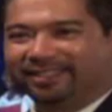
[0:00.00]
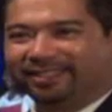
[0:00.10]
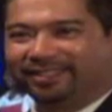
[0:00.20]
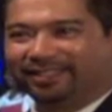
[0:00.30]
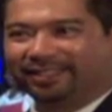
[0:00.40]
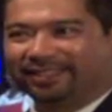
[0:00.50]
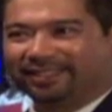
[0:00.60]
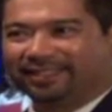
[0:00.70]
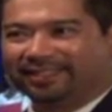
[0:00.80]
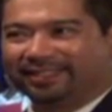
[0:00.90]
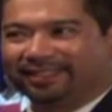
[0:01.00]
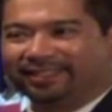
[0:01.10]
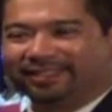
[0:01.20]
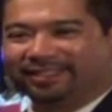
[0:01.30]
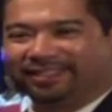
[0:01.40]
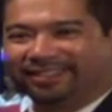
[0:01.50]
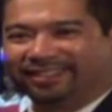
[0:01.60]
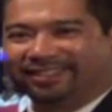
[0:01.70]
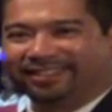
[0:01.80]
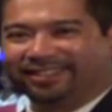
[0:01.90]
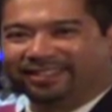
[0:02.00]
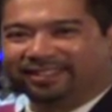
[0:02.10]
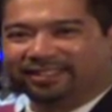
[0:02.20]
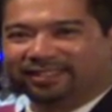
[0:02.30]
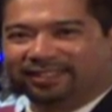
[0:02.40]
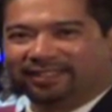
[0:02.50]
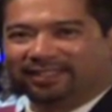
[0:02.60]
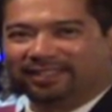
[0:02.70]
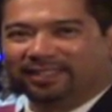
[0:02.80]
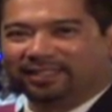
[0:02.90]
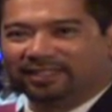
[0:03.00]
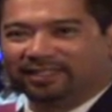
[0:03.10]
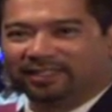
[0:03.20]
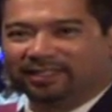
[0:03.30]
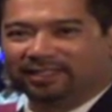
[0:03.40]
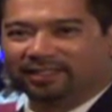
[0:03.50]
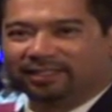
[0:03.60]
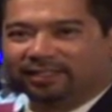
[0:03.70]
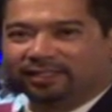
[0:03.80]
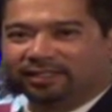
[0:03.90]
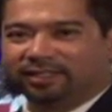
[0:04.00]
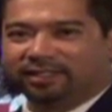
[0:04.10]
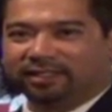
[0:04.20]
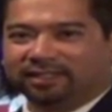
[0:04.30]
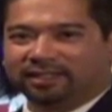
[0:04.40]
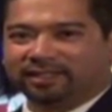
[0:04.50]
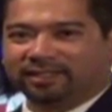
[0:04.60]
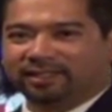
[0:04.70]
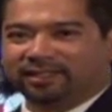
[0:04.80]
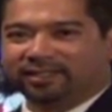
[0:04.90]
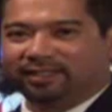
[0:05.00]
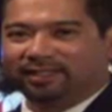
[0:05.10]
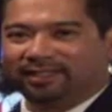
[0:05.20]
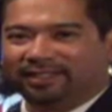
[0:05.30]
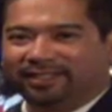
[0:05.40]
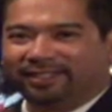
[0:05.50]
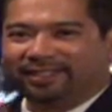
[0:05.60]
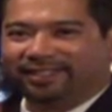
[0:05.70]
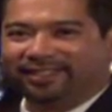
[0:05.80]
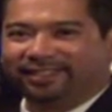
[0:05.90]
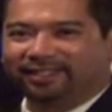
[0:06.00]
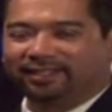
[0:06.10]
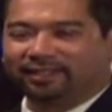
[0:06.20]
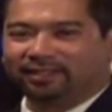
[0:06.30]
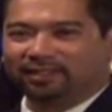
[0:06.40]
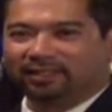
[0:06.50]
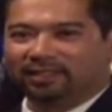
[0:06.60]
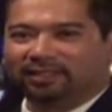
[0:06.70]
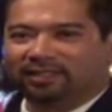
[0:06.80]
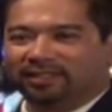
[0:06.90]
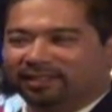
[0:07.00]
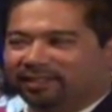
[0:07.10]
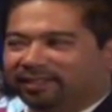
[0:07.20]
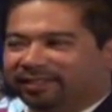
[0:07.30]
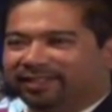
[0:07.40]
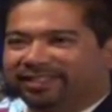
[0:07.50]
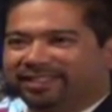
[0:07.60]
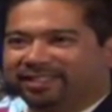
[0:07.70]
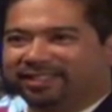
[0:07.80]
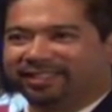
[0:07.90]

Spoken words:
(not speaking)